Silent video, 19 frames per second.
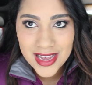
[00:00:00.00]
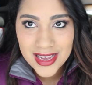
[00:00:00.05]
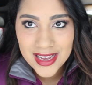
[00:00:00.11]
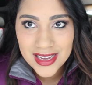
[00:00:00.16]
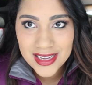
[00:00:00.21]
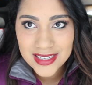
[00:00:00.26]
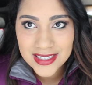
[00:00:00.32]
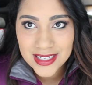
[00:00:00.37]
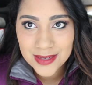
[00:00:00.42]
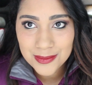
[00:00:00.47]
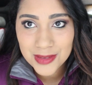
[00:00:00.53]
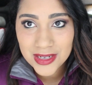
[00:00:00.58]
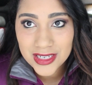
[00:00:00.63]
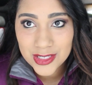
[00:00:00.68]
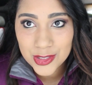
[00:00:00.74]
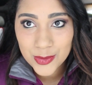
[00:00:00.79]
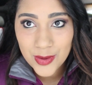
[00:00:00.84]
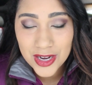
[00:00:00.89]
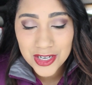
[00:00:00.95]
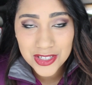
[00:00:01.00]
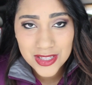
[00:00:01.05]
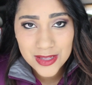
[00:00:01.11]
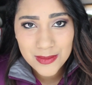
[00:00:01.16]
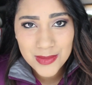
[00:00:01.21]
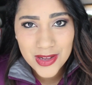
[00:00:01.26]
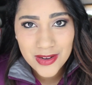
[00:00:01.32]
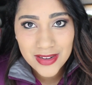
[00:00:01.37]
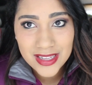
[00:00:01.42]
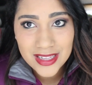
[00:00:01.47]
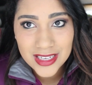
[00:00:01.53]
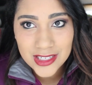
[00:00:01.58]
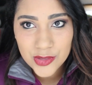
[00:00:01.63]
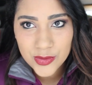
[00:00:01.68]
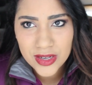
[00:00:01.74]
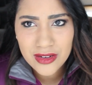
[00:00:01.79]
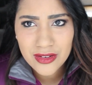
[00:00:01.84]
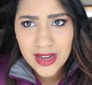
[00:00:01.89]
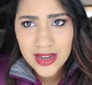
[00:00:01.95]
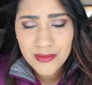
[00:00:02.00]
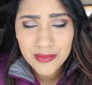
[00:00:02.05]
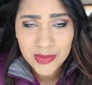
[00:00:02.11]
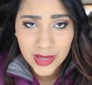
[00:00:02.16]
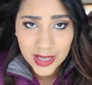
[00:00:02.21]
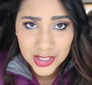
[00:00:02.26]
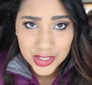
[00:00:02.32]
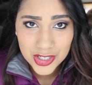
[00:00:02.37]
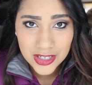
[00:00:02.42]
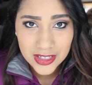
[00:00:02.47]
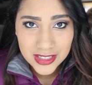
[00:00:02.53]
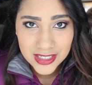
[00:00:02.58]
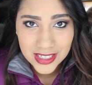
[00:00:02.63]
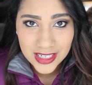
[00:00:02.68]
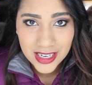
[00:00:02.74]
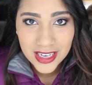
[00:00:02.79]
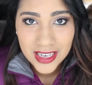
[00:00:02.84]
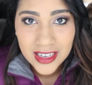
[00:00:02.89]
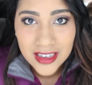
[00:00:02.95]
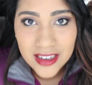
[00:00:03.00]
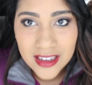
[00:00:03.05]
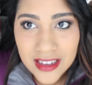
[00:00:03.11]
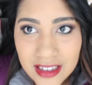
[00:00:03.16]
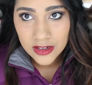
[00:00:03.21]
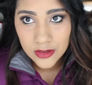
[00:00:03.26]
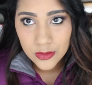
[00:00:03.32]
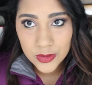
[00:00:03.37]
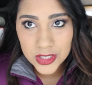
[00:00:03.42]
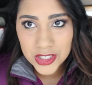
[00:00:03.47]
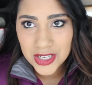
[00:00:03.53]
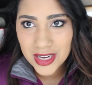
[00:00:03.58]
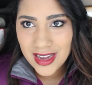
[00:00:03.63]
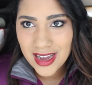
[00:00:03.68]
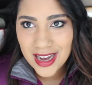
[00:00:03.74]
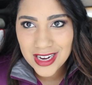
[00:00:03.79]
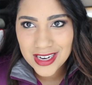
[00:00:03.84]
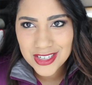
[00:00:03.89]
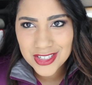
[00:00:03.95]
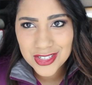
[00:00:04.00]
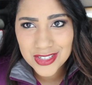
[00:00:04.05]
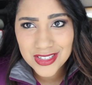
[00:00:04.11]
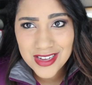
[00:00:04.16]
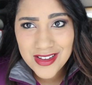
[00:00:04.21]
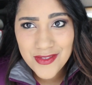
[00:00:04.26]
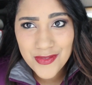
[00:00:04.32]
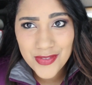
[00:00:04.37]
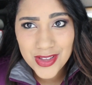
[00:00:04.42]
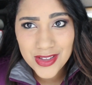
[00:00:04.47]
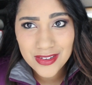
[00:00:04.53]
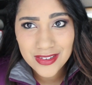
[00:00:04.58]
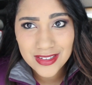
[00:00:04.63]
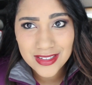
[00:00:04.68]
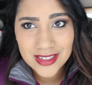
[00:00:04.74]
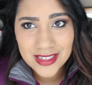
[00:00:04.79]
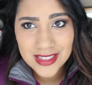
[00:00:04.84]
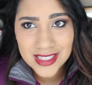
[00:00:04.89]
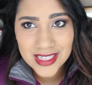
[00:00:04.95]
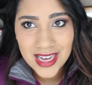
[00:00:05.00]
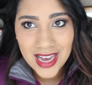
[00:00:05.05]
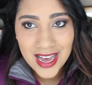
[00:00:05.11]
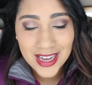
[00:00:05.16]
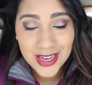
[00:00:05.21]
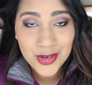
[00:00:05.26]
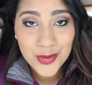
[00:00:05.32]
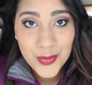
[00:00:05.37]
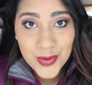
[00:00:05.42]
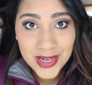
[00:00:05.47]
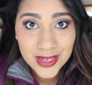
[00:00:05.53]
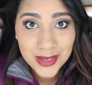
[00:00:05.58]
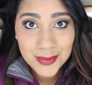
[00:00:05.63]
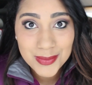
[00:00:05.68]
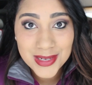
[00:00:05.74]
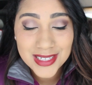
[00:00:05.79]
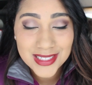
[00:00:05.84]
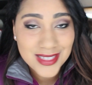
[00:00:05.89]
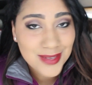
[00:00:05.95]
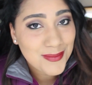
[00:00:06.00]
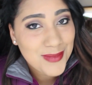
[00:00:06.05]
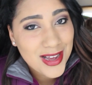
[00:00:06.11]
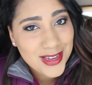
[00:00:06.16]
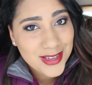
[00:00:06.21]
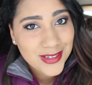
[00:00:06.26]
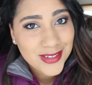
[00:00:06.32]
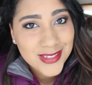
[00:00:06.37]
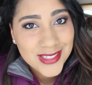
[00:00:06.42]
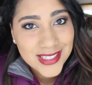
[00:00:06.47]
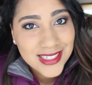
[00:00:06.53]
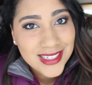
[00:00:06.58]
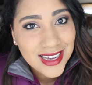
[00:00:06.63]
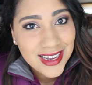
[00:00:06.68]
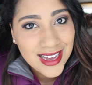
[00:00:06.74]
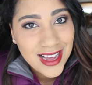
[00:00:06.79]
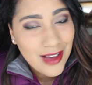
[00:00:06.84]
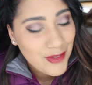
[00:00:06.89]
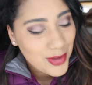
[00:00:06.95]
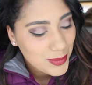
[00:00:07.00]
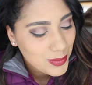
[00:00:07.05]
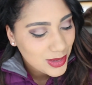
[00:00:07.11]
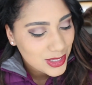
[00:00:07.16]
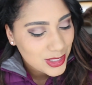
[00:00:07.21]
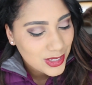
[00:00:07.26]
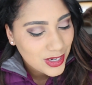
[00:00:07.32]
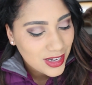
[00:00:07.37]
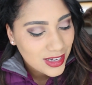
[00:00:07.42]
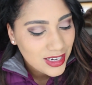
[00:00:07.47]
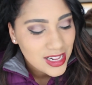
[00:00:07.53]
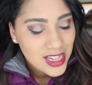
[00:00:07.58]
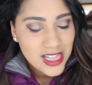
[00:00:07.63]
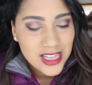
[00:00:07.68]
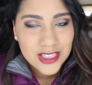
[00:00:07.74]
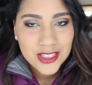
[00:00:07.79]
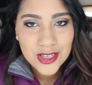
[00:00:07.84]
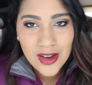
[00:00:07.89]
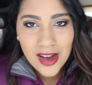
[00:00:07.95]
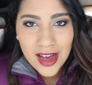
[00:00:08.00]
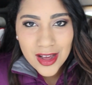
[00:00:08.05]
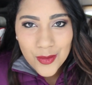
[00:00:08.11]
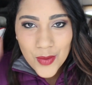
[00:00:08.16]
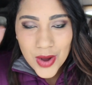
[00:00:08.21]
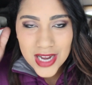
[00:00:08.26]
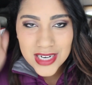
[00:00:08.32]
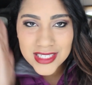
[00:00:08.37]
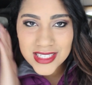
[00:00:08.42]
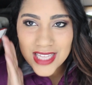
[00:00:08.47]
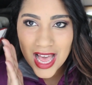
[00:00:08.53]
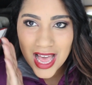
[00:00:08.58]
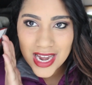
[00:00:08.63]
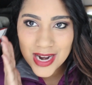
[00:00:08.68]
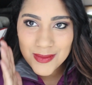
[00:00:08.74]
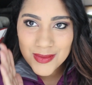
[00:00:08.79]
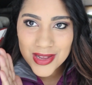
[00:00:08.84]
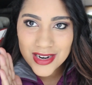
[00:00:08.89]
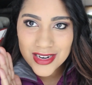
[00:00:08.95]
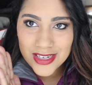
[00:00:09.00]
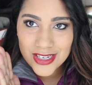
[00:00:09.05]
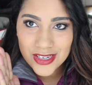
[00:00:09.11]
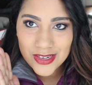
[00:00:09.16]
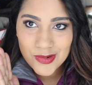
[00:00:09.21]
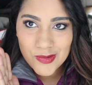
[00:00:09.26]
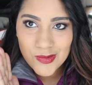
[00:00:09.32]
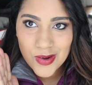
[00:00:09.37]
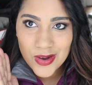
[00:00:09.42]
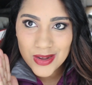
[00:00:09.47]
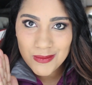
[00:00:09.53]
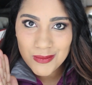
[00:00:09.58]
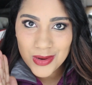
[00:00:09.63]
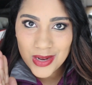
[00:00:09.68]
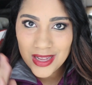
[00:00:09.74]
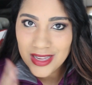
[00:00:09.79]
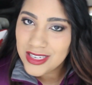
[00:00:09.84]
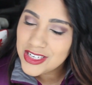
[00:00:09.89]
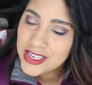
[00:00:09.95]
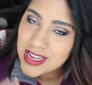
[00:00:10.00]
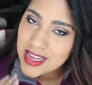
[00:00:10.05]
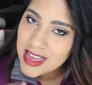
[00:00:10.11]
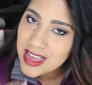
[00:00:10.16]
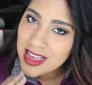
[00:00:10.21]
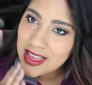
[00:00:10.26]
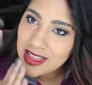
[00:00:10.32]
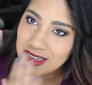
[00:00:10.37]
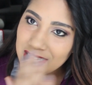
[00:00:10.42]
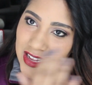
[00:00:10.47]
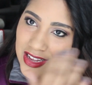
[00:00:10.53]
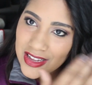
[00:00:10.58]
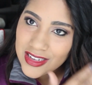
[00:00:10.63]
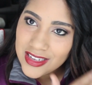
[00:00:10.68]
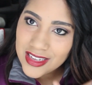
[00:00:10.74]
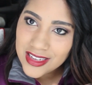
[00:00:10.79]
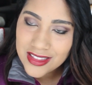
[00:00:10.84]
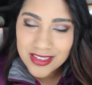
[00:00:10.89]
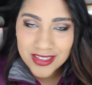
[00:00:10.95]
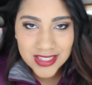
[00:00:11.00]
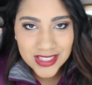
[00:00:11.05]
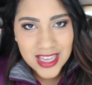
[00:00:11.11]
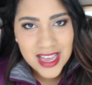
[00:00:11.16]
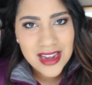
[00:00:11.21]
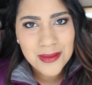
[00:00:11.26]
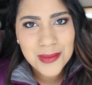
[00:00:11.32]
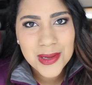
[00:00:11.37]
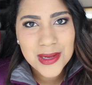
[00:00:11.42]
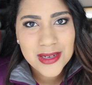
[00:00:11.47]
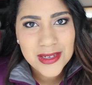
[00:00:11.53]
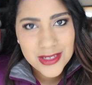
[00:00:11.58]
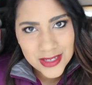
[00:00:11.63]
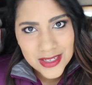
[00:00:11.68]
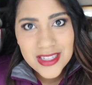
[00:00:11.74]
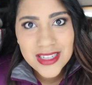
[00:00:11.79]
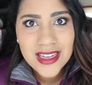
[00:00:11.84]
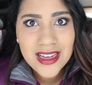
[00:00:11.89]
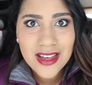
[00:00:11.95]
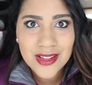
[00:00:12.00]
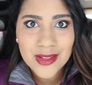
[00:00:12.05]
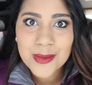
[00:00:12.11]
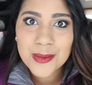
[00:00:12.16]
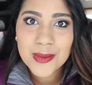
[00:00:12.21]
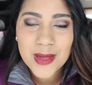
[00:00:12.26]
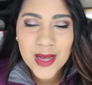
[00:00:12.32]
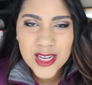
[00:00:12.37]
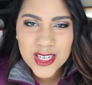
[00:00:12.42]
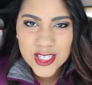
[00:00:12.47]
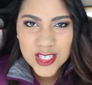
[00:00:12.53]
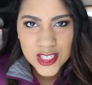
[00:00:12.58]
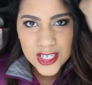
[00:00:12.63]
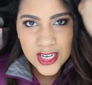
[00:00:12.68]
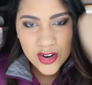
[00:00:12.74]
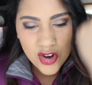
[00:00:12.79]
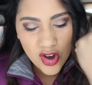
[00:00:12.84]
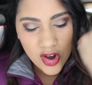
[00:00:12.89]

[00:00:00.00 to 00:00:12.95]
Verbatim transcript: And I'm going to swatch them though, and that's why I don't have blush on today which I actually feel is kind of weird because I'm not used to not having blush on. So on one side I'm going to do one blush and on the other side I'm going to do the other blush.